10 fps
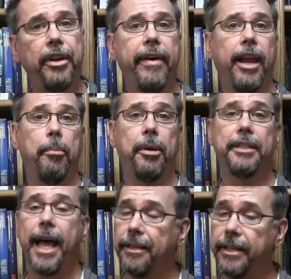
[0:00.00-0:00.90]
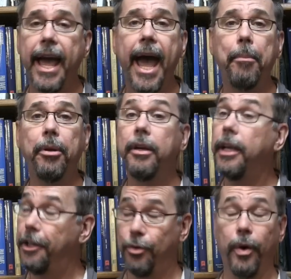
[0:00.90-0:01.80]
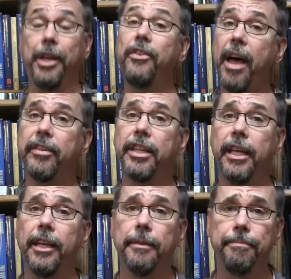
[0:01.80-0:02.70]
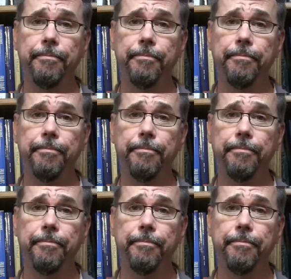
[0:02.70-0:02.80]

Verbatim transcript: the developments as they happen in 2017.